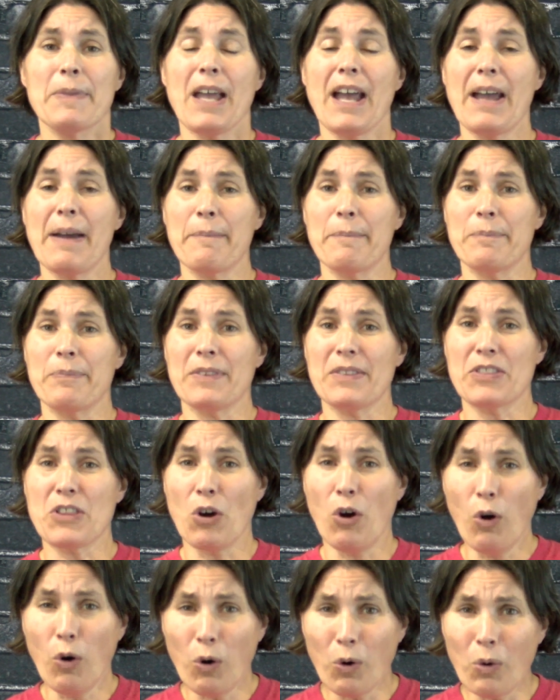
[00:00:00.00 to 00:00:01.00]
Um, the
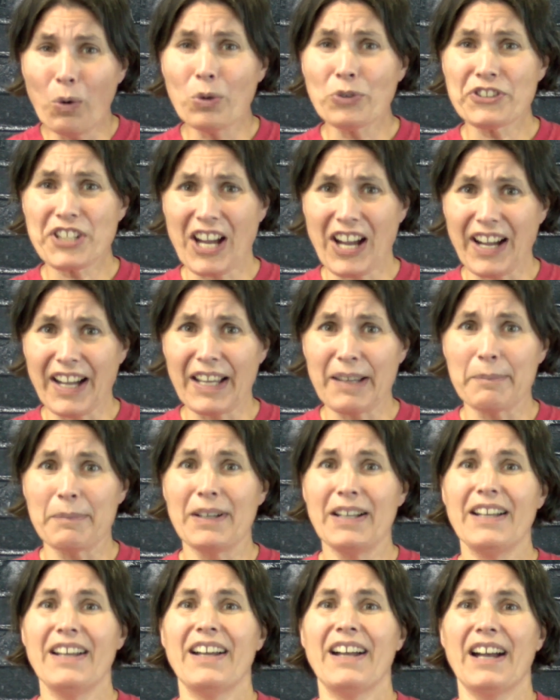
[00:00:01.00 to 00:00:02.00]
whole time,
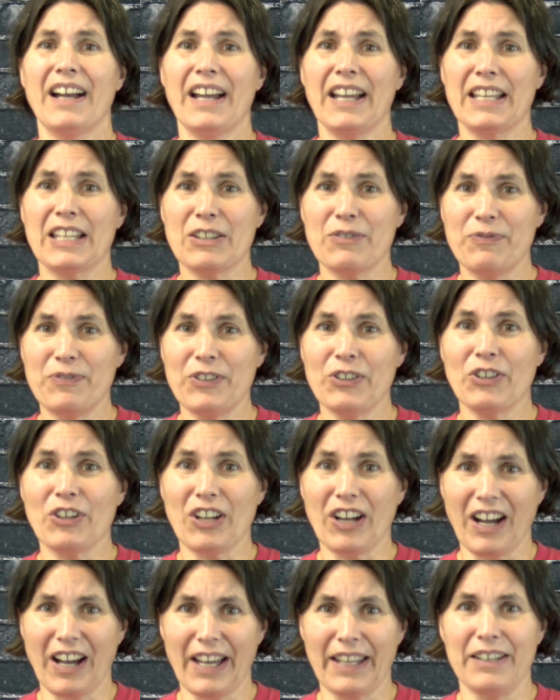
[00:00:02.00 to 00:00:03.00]
I could feel
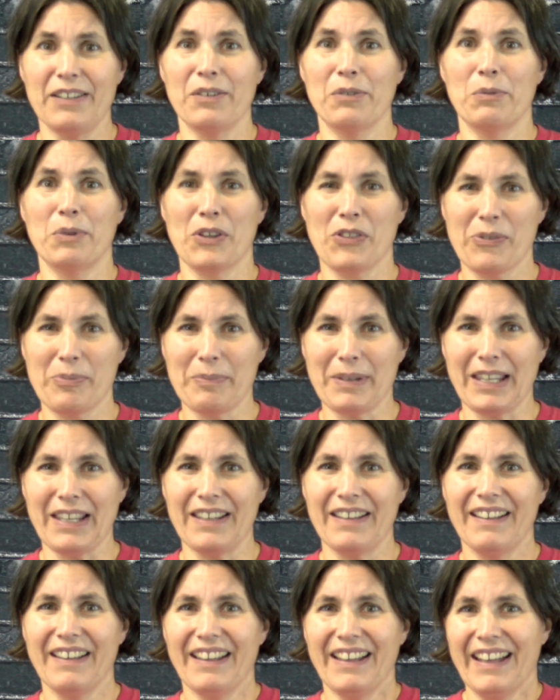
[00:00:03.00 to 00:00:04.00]
God with
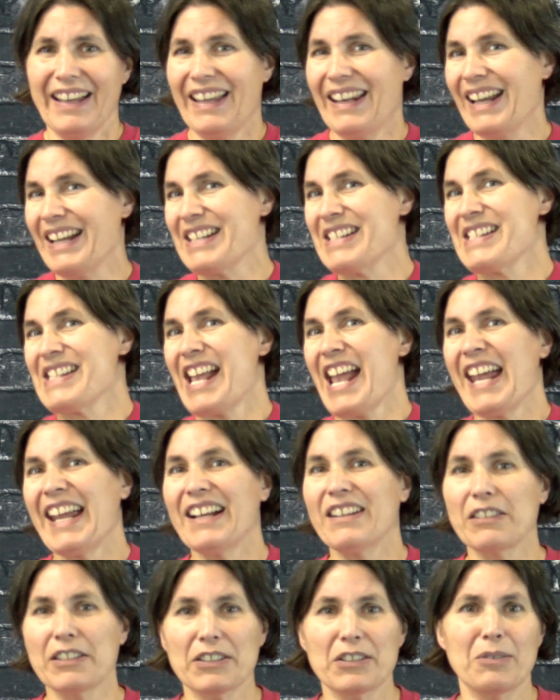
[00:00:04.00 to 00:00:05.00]
me. And I
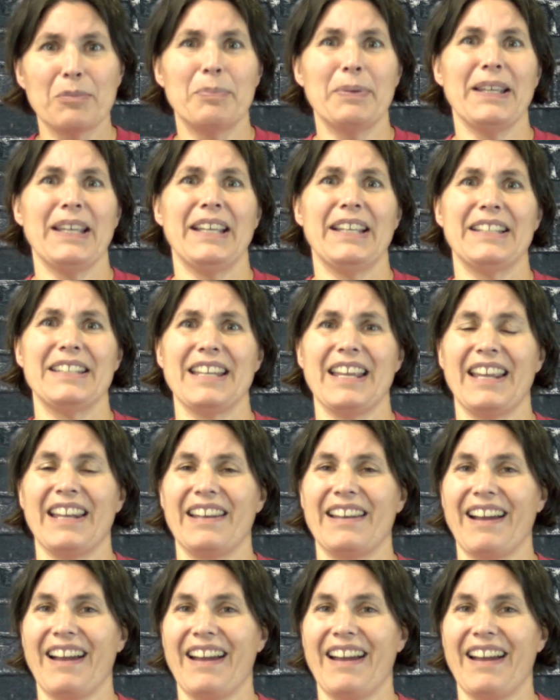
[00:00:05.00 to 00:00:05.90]
sang a little bit and